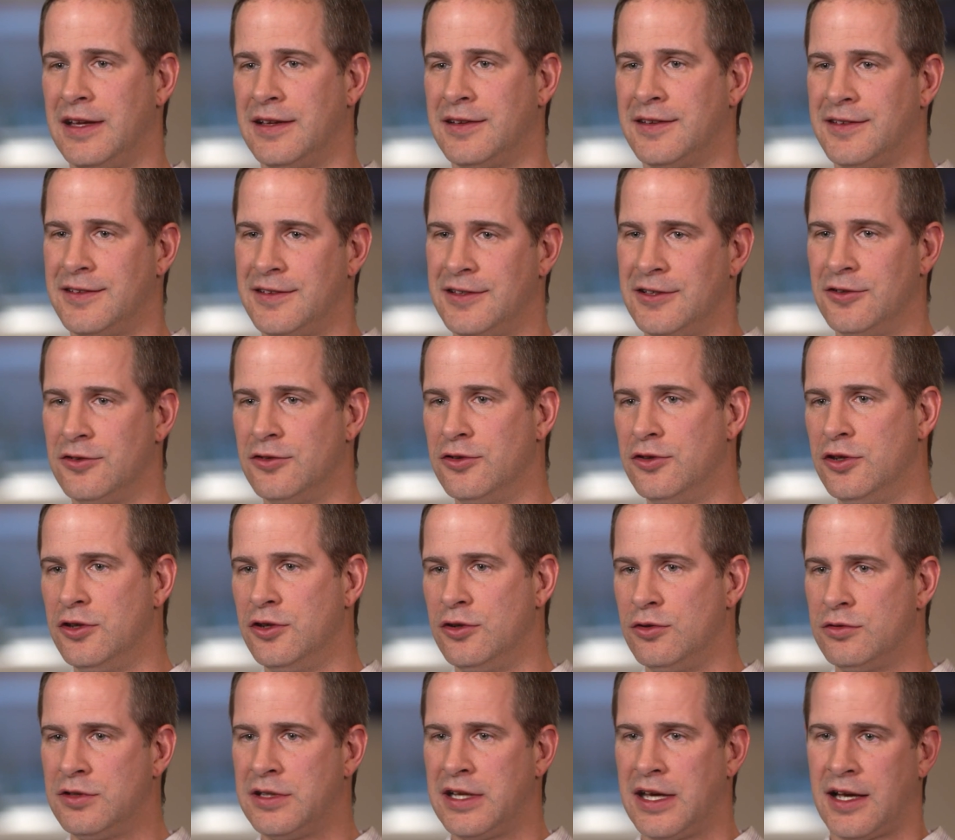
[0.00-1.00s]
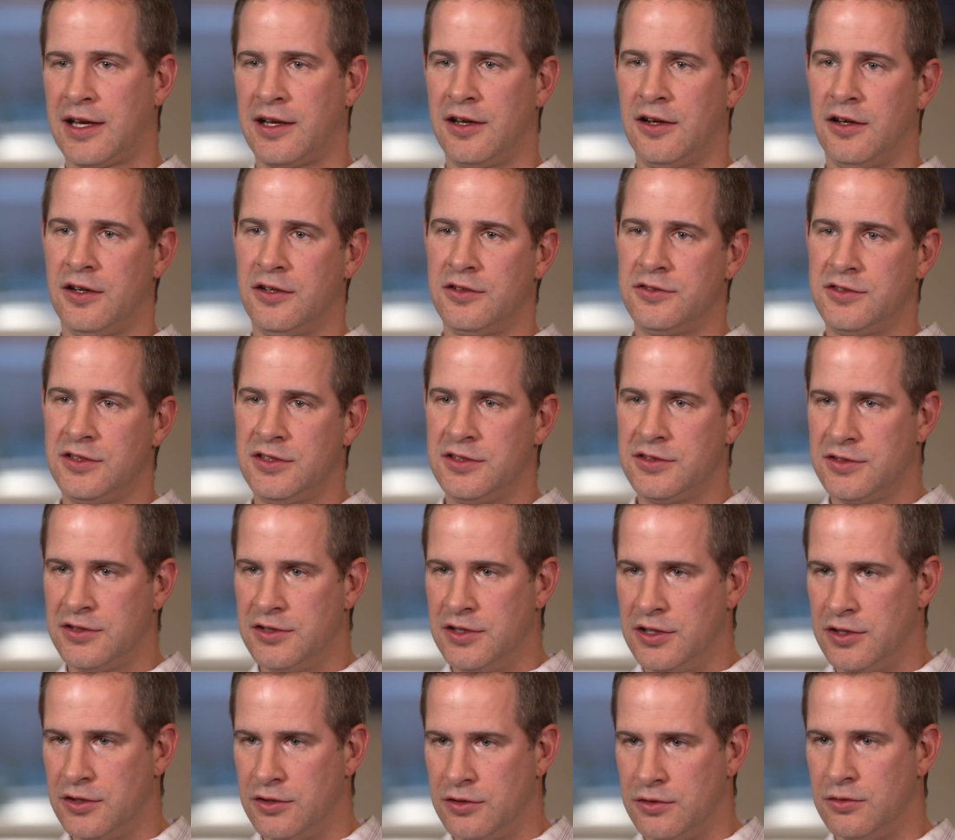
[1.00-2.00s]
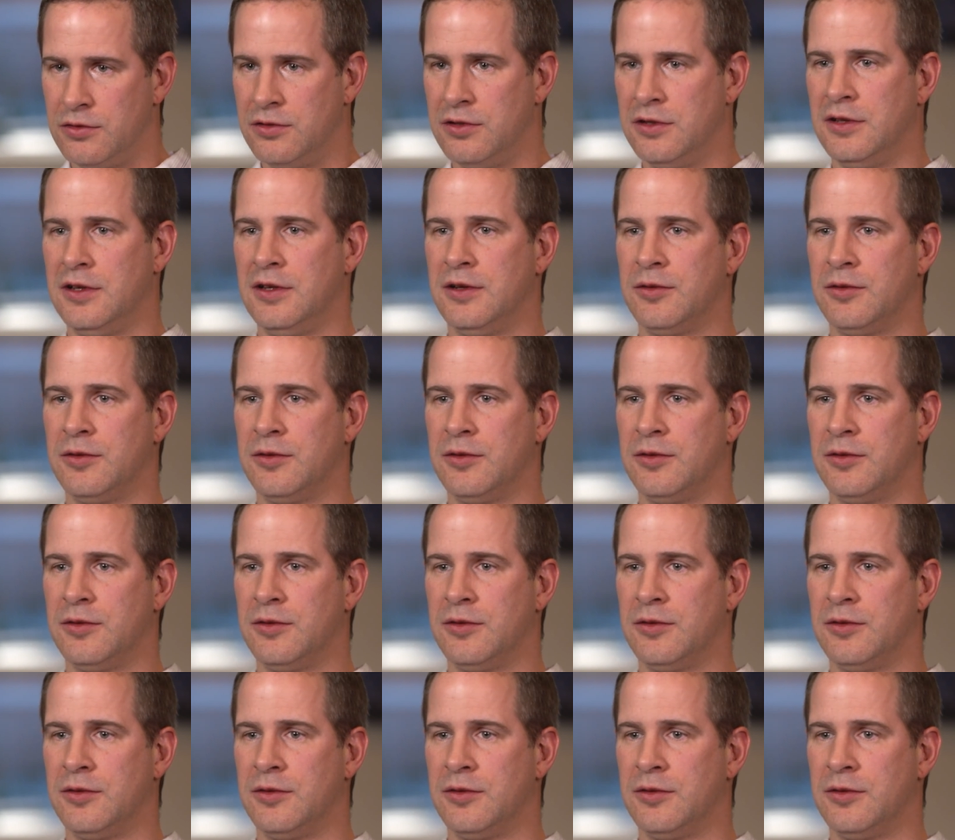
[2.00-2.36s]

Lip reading: it's still new, technology's new,